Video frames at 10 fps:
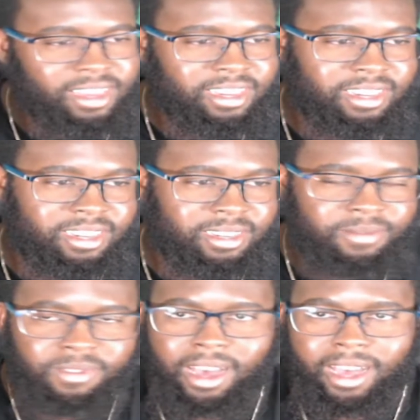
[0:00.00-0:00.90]

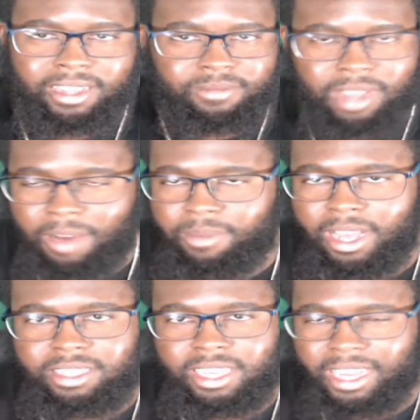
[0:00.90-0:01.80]
I'm
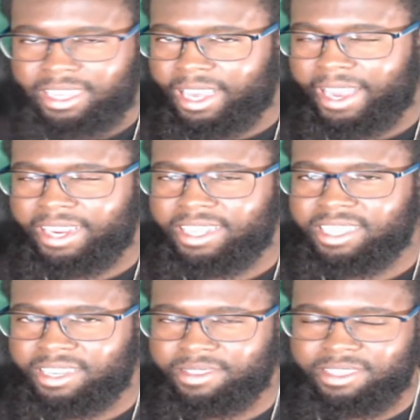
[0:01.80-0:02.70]
not saying like KD
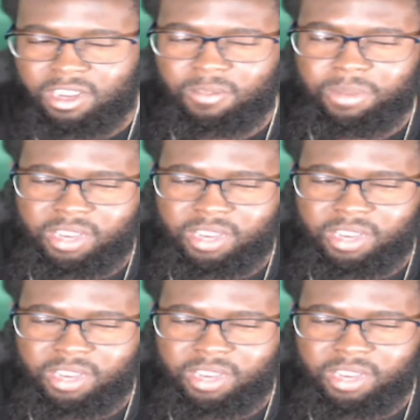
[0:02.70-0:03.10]
said himself,